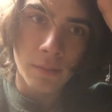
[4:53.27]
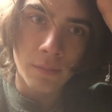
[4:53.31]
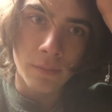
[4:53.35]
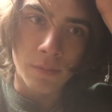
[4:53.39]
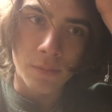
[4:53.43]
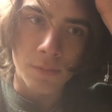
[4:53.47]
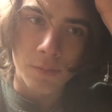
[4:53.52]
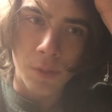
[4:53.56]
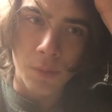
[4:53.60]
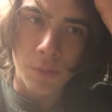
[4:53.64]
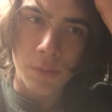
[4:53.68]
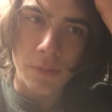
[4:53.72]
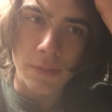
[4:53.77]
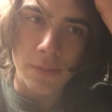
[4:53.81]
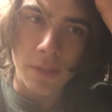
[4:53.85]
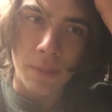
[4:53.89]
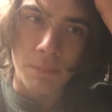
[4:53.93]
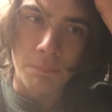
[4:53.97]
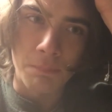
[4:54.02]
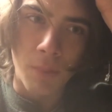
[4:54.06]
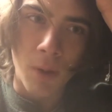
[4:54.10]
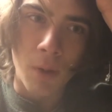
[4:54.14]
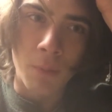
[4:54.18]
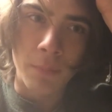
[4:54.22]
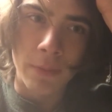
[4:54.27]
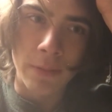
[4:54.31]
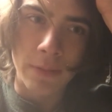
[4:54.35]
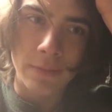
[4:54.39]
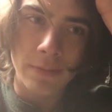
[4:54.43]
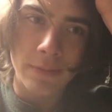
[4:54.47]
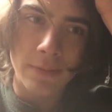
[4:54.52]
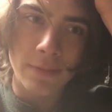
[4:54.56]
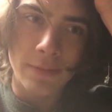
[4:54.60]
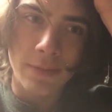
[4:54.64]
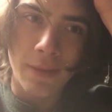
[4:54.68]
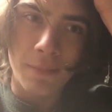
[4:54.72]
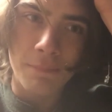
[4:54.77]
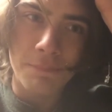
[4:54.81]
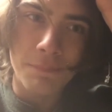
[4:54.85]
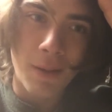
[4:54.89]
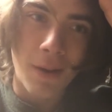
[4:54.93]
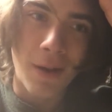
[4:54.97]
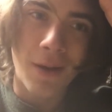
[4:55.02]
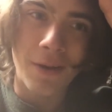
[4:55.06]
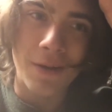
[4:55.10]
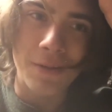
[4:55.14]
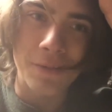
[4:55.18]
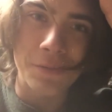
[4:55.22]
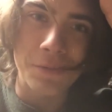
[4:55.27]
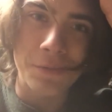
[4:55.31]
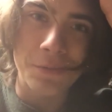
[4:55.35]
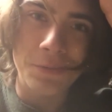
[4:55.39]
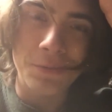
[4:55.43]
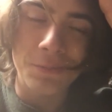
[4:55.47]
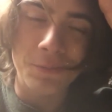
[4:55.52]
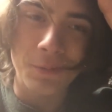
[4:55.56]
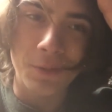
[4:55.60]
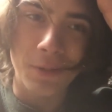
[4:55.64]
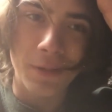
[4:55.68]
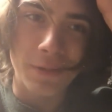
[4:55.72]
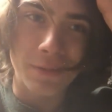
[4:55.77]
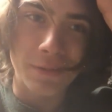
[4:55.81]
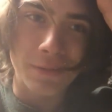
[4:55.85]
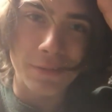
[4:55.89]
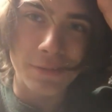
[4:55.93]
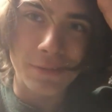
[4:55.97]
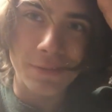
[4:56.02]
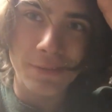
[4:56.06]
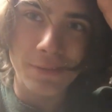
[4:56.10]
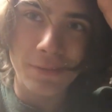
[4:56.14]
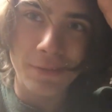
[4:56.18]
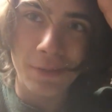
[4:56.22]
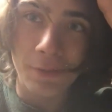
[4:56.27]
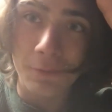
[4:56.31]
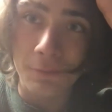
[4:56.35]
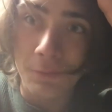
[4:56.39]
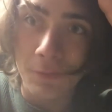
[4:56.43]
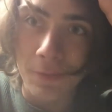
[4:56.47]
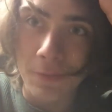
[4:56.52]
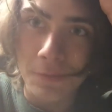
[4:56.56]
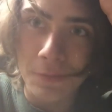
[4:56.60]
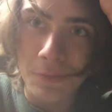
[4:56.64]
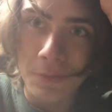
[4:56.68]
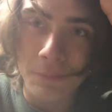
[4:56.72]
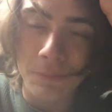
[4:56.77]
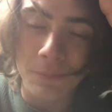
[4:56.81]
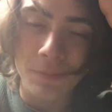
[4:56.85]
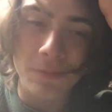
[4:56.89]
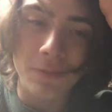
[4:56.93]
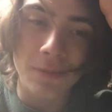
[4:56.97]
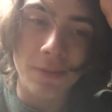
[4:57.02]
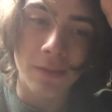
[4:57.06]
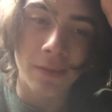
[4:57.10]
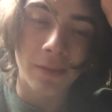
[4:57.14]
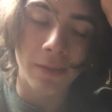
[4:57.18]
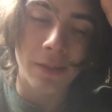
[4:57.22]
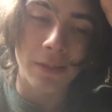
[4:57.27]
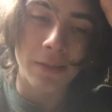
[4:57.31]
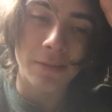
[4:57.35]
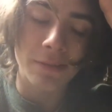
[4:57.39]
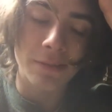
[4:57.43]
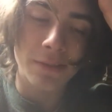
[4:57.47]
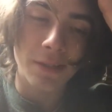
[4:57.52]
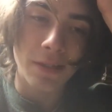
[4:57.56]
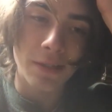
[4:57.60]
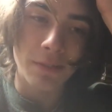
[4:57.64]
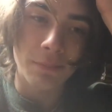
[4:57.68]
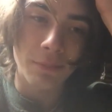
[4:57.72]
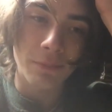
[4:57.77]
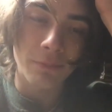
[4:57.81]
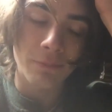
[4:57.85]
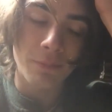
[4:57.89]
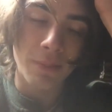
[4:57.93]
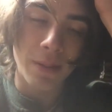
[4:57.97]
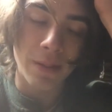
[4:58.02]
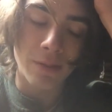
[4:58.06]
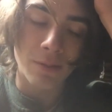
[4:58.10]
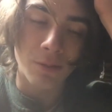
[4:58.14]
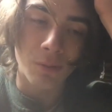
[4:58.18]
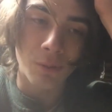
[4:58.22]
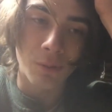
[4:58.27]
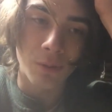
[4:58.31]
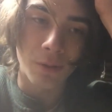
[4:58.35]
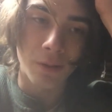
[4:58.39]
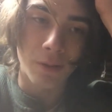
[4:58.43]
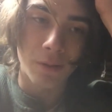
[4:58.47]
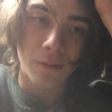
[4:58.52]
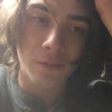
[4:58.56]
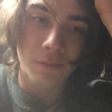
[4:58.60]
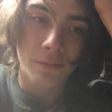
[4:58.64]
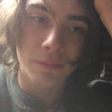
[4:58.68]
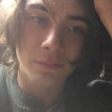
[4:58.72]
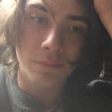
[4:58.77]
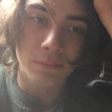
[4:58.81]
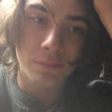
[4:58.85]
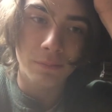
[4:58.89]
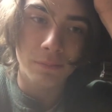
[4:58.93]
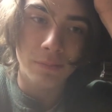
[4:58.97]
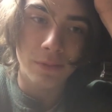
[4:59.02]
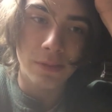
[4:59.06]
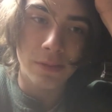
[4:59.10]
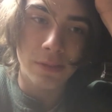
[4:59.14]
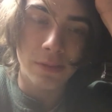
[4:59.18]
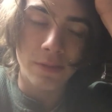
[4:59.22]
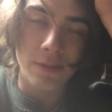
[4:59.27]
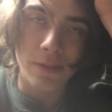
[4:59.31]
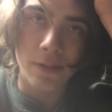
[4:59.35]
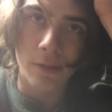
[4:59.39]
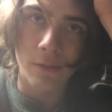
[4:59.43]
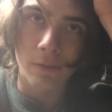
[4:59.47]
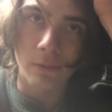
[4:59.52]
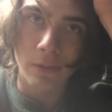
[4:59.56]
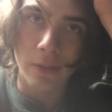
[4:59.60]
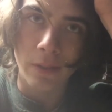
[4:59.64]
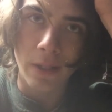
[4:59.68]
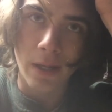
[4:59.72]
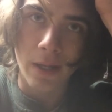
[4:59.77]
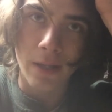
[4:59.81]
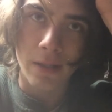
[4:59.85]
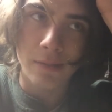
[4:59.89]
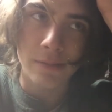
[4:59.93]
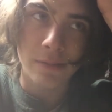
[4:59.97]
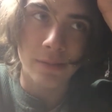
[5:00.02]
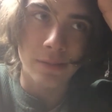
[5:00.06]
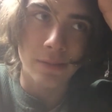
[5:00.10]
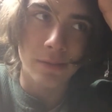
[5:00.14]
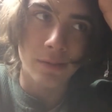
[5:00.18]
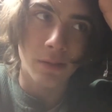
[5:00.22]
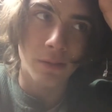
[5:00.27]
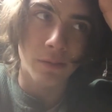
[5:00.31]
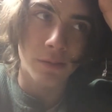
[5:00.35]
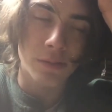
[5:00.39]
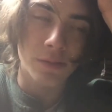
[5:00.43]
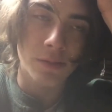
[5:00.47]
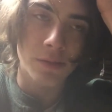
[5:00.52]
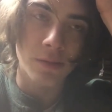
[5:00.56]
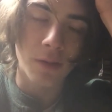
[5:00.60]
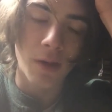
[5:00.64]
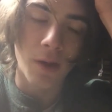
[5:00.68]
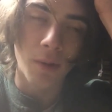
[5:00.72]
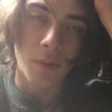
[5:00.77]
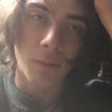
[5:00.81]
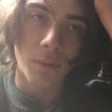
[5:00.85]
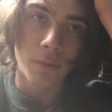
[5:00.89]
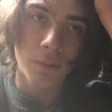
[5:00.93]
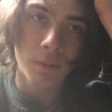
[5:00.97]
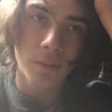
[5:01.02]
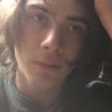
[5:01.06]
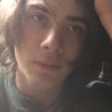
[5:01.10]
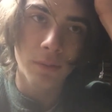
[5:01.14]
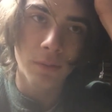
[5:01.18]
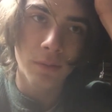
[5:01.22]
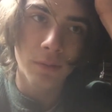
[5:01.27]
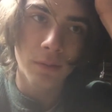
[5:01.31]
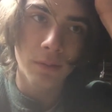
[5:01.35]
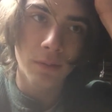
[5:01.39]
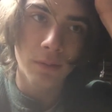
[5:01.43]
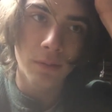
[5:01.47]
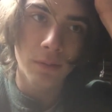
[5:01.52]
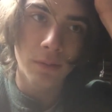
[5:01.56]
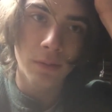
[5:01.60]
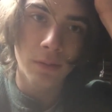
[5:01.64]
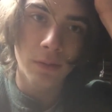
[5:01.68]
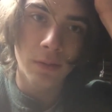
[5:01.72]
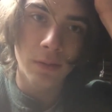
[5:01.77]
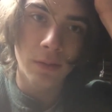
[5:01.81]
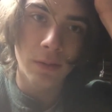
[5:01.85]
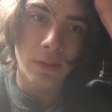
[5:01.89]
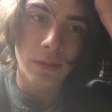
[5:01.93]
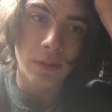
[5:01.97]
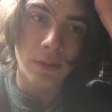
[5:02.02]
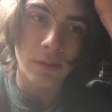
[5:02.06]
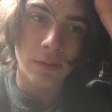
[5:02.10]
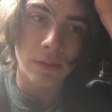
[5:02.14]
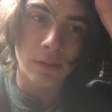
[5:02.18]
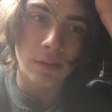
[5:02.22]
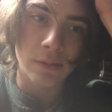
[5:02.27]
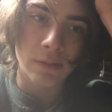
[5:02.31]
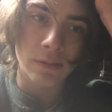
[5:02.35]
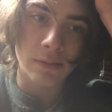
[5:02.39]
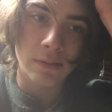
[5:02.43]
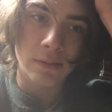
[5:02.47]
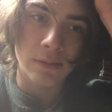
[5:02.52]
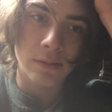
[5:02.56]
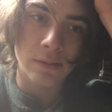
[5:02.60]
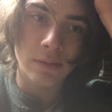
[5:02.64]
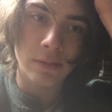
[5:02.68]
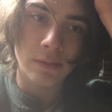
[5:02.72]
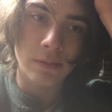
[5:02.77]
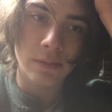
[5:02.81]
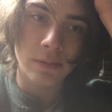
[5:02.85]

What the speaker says: there's always that moment, that pause, where I just, like, for example, see the landscape of Bangor, see the overcast, and see all the snow, and just